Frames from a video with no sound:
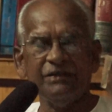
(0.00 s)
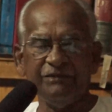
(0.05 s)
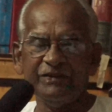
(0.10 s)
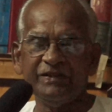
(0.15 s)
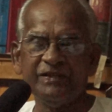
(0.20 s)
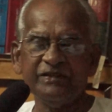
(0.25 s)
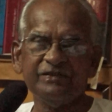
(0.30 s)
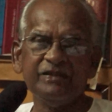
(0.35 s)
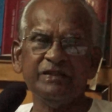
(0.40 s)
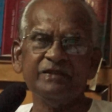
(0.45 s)

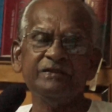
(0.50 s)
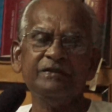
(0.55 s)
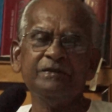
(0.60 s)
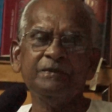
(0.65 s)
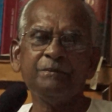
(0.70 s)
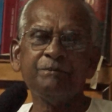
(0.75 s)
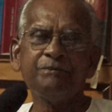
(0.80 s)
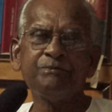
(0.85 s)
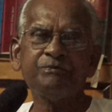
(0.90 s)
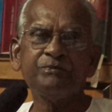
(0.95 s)
witnesses.
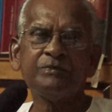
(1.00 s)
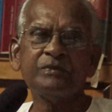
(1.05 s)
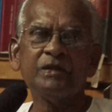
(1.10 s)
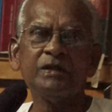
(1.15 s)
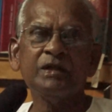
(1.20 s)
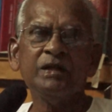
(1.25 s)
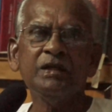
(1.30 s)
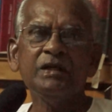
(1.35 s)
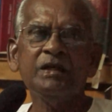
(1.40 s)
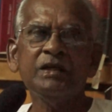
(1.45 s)

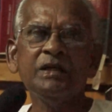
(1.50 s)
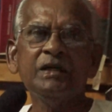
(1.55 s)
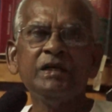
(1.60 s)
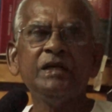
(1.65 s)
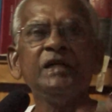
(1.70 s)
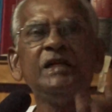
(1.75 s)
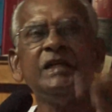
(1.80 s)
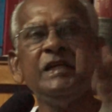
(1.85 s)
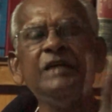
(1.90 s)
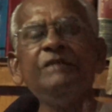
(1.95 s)

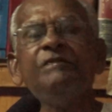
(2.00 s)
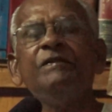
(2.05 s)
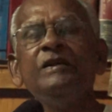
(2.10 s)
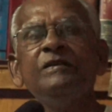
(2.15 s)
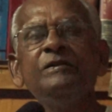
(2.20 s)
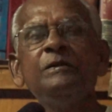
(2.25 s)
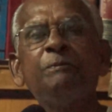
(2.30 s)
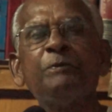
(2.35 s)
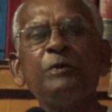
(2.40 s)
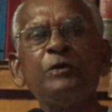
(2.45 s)
Even if
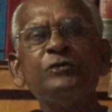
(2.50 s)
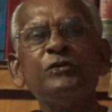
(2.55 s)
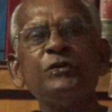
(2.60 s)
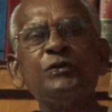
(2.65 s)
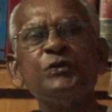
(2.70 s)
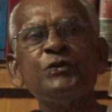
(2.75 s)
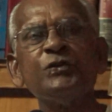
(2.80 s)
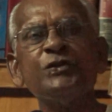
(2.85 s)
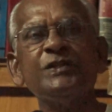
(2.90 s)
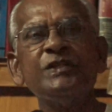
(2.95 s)
the
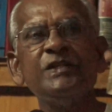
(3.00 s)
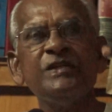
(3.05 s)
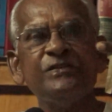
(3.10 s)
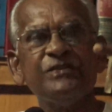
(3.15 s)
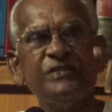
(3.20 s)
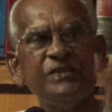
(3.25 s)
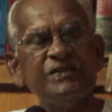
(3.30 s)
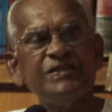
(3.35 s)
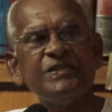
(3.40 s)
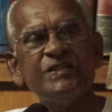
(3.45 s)
prosecution is
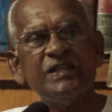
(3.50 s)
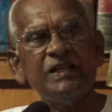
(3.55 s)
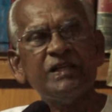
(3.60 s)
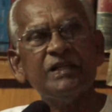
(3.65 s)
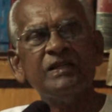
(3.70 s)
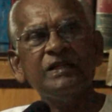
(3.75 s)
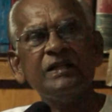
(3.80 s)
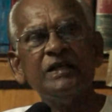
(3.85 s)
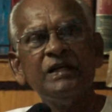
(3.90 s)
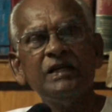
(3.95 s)
sincere
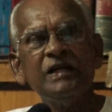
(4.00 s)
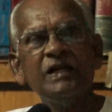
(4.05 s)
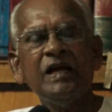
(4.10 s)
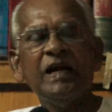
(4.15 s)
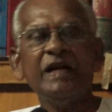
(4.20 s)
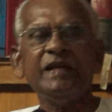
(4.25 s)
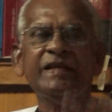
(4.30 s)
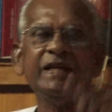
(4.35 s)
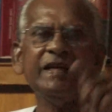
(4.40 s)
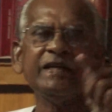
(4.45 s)

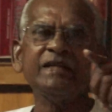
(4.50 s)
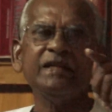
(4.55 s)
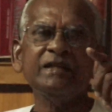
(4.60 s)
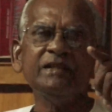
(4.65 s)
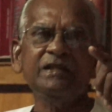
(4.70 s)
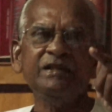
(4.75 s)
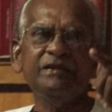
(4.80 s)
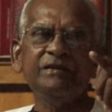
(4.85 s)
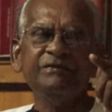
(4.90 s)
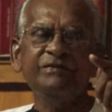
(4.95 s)
and taking
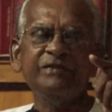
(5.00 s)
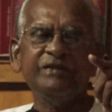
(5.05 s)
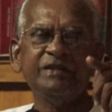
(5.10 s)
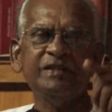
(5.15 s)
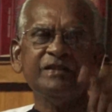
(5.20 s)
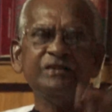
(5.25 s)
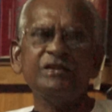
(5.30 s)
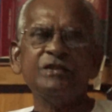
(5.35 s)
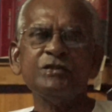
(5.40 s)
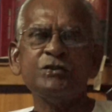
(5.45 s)
the
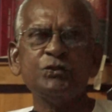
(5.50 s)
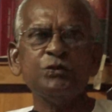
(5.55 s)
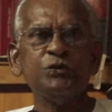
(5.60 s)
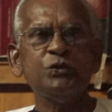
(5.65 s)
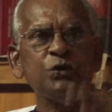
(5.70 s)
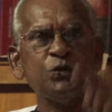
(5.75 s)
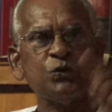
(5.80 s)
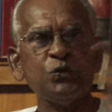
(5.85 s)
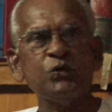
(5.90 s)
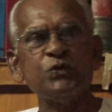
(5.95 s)
witnesses to
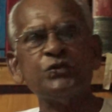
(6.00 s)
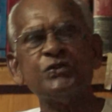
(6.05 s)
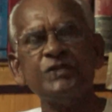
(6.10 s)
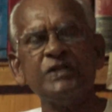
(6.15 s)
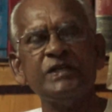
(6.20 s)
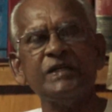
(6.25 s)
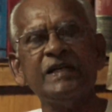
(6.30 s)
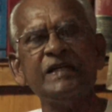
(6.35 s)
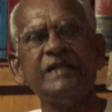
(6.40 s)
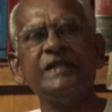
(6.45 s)
the courts
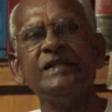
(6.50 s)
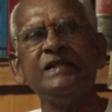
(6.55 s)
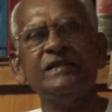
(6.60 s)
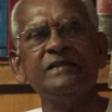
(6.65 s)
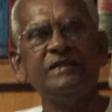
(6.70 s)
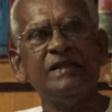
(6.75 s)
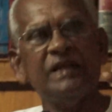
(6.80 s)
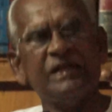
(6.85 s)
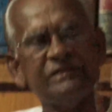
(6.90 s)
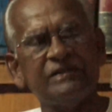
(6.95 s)
and getting
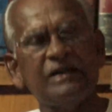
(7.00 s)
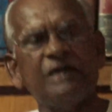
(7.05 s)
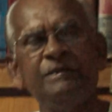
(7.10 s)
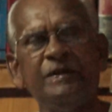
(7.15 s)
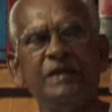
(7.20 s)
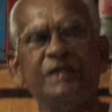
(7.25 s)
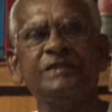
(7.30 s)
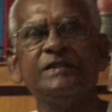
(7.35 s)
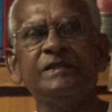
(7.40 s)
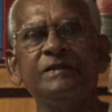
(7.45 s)
the
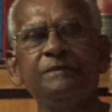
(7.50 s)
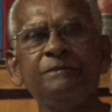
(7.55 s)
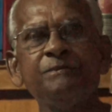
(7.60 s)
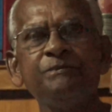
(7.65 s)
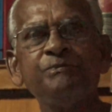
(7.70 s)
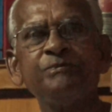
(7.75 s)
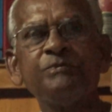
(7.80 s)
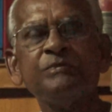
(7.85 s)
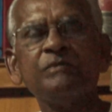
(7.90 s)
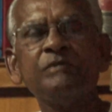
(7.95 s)
examination,
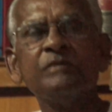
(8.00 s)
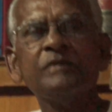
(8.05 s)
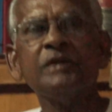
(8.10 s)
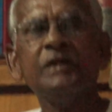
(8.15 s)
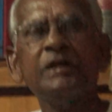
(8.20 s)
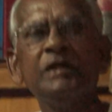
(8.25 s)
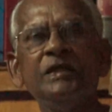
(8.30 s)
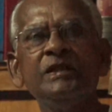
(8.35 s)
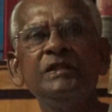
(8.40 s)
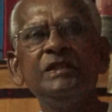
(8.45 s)

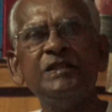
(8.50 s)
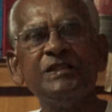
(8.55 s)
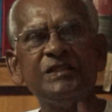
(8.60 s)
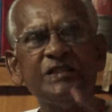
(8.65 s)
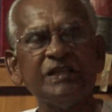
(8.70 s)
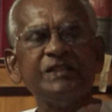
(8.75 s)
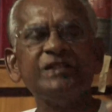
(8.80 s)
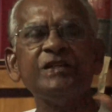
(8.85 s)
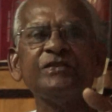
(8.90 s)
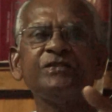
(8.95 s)
the
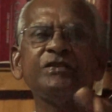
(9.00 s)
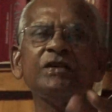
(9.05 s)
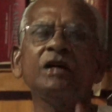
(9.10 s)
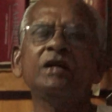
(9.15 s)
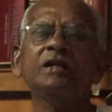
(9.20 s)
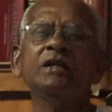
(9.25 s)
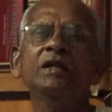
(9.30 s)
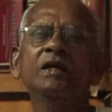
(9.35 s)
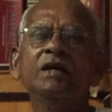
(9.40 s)
judges are